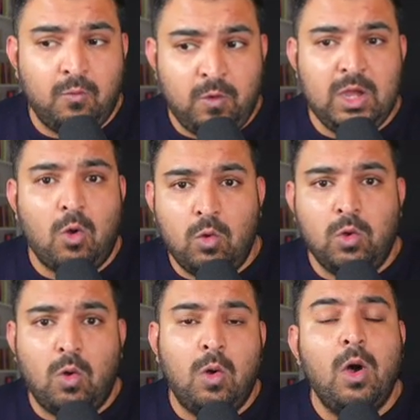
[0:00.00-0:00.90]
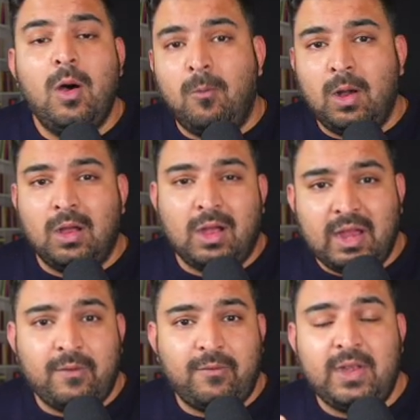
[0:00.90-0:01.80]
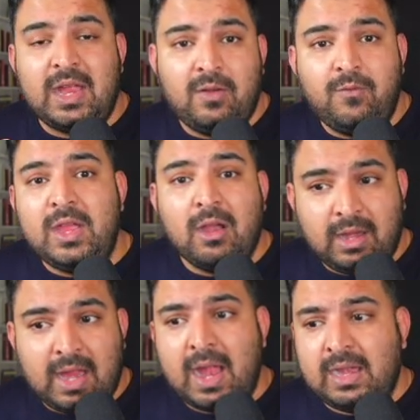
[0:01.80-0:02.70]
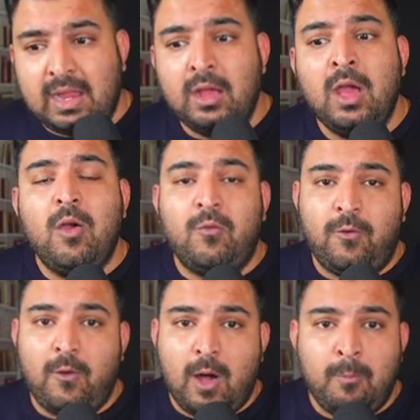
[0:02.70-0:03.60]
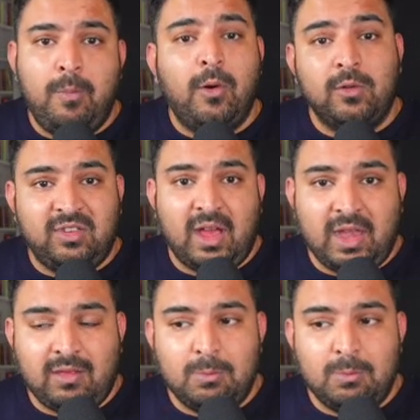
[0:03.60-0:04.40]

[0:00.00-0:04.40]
we don't know what kind of deal we are getting from both sides as